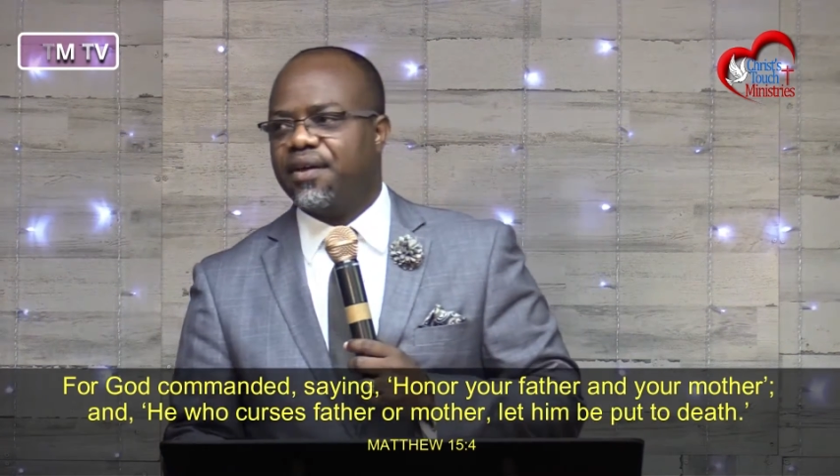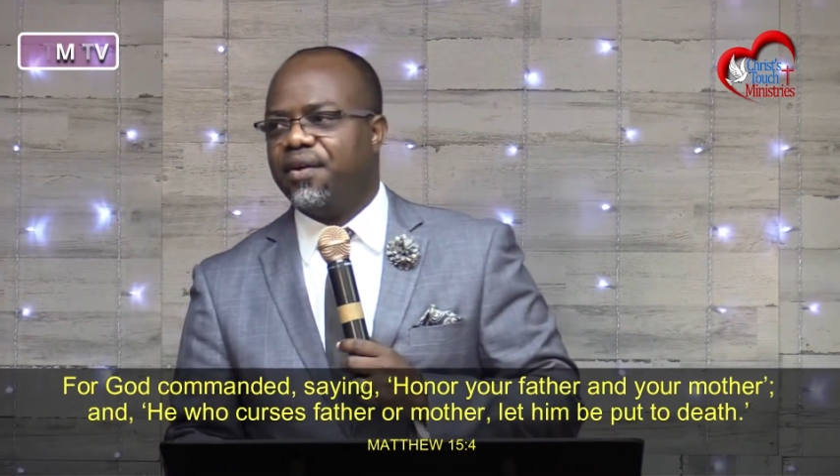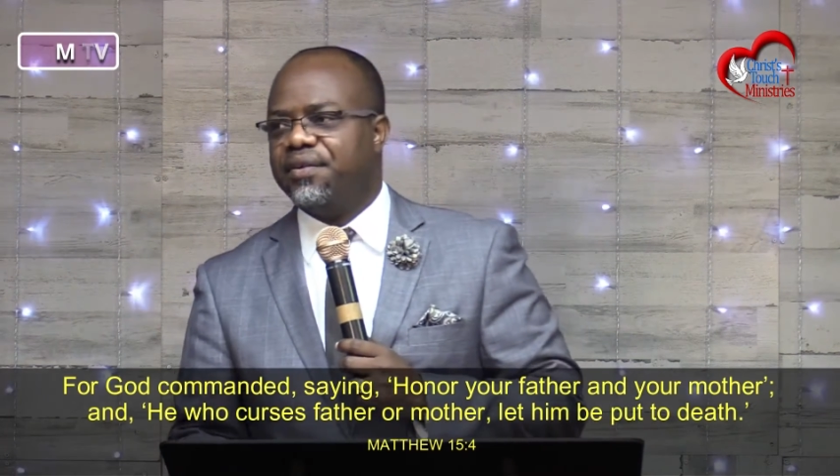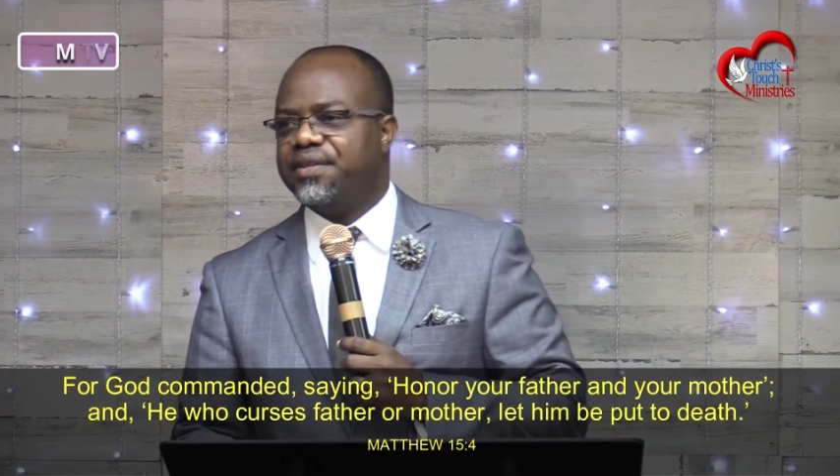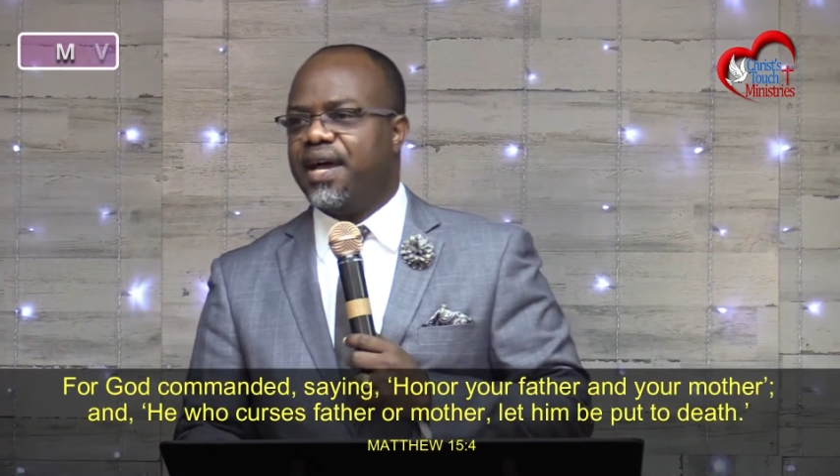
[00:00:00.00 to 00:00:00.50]

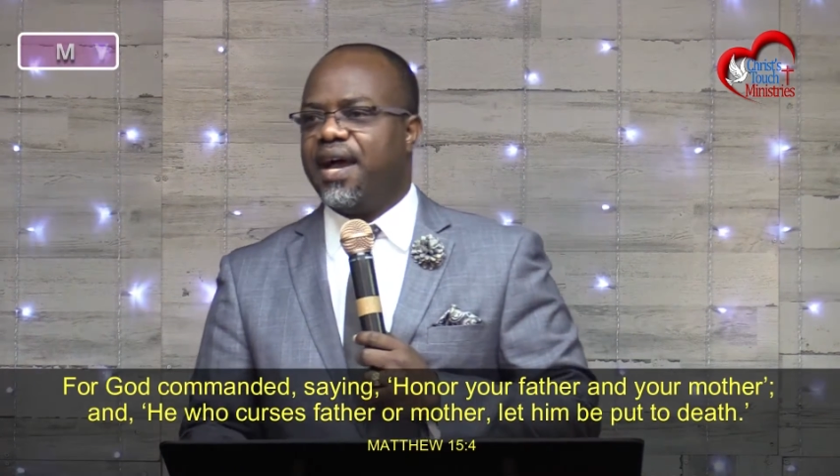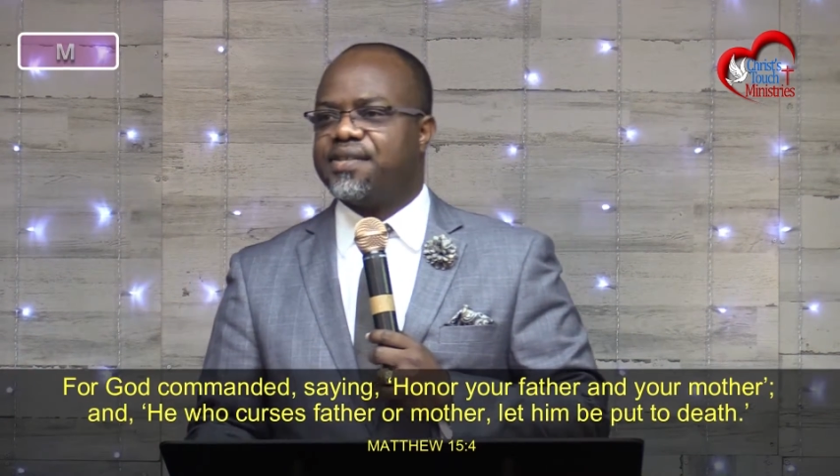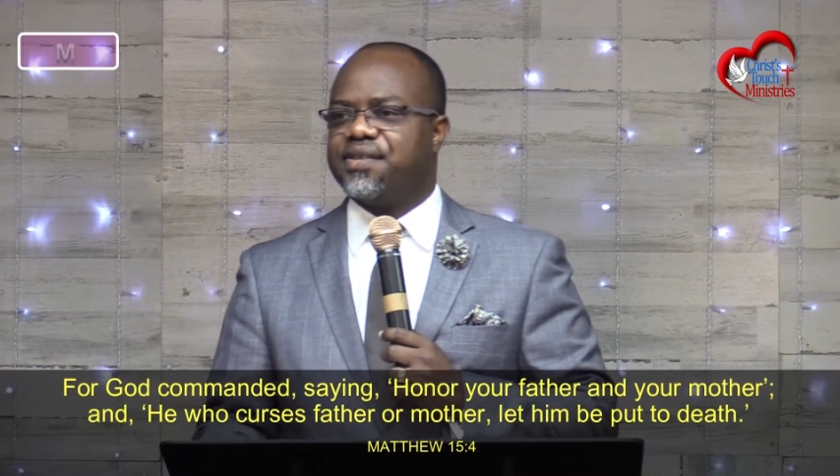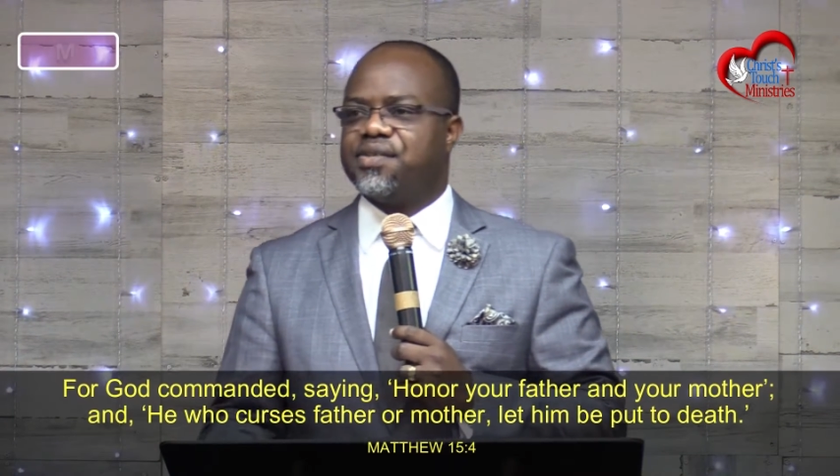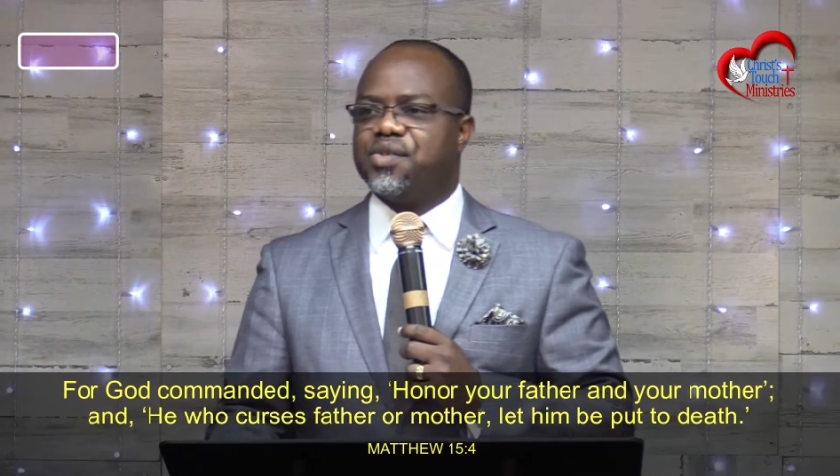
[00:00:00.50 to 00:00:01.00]
God
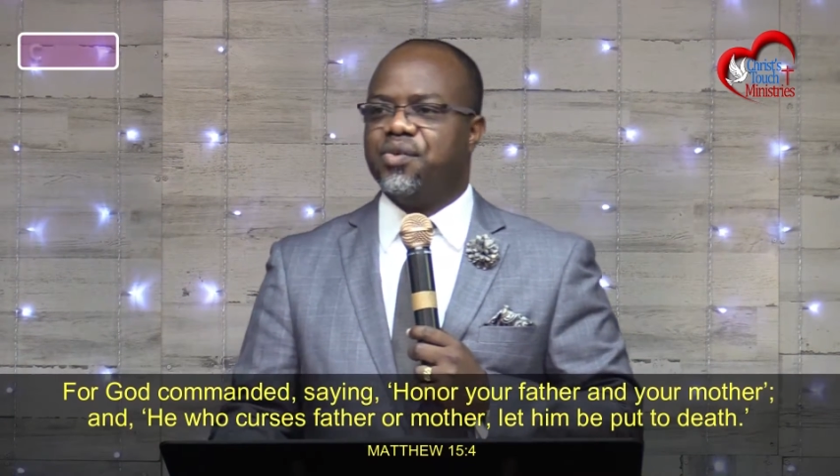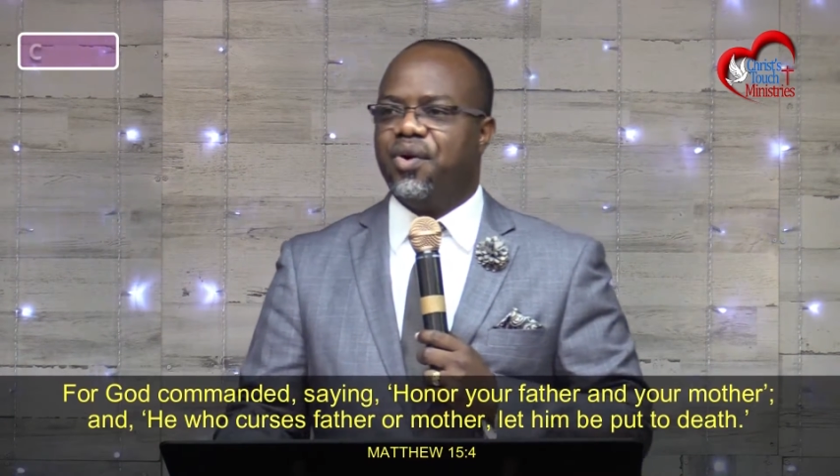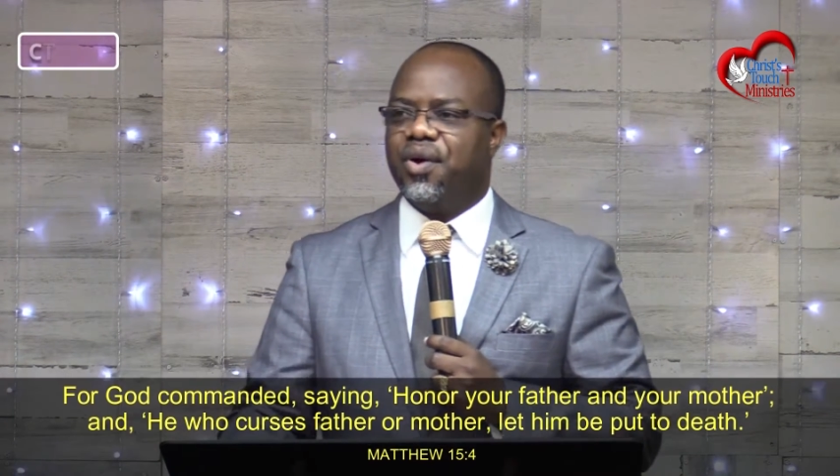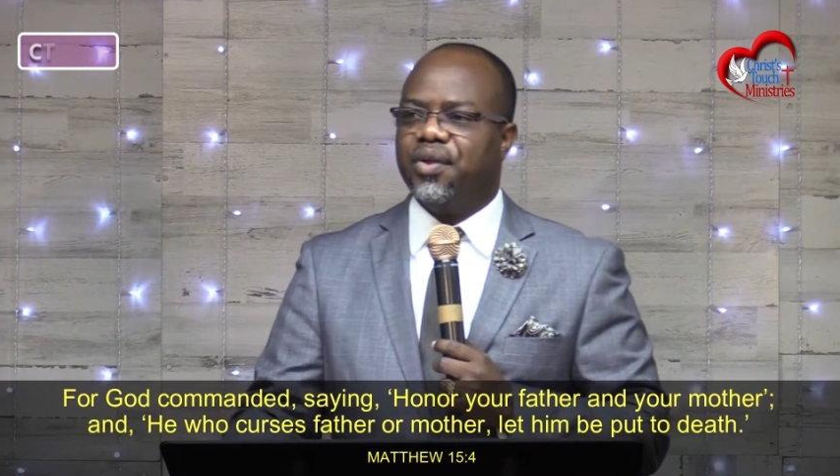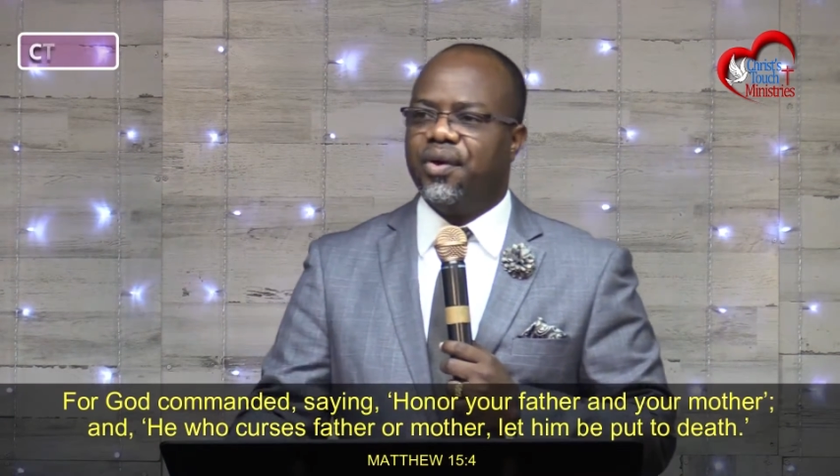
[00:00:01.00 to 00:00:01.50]
asks us to
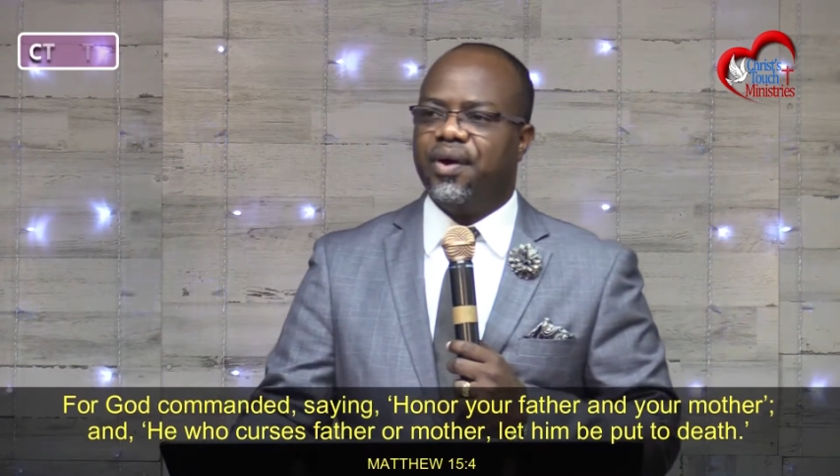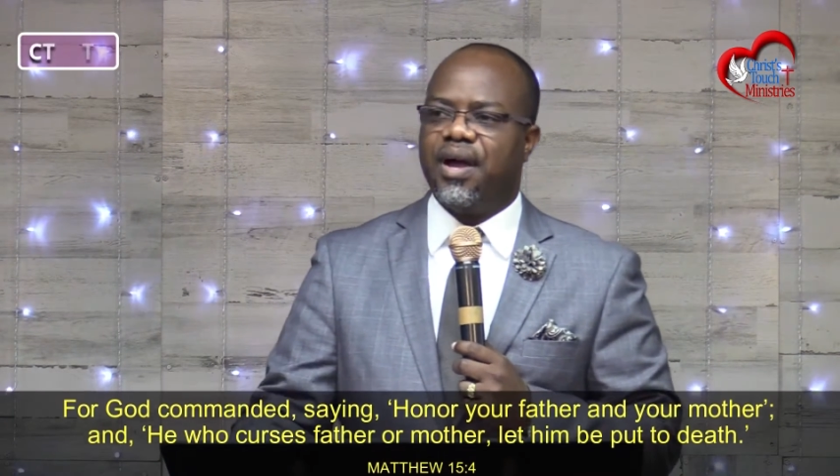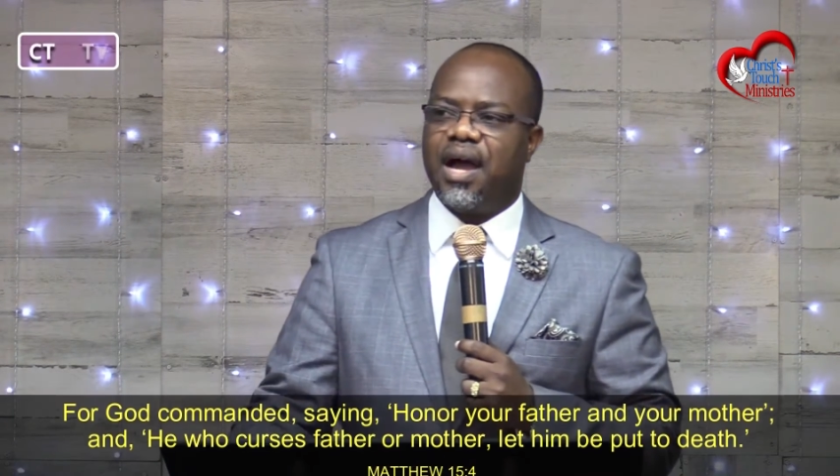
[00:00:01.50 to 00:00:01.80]
honor